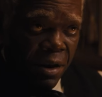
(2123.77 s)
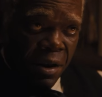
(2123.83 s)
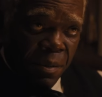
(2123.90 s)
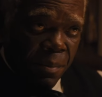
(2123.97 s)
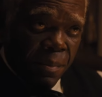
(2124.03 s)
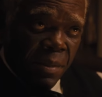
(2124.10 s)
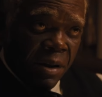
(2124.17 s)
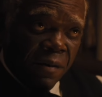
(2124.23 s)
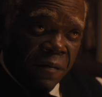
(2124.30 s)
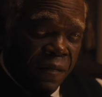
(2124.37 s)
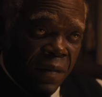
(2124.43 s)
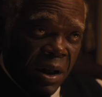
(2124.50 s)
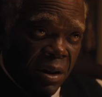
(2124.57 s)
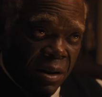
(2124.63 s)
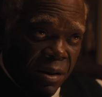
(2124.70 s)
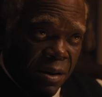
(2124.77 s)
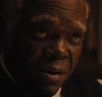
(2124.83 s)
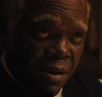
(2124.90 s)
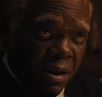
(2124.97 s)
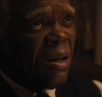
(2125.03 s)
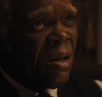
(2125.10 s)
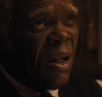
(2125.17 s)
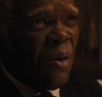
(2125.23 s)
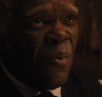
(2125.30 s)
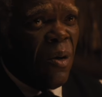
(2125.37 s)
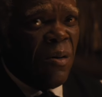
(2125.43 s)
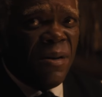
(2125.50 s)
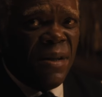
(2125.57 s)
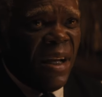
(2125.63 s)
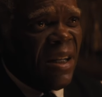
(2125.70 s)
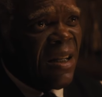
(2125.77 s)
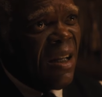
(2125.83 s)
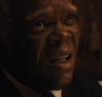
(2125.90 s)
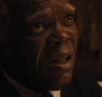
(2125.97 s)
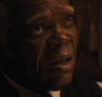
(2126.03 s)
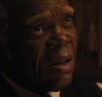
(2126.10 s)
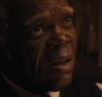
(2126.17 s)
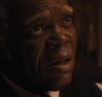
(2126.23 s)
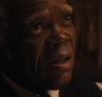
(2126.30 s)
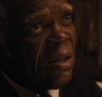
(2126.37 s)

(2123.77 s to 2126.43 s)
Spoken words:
Them motherfuckers, they wants that girl.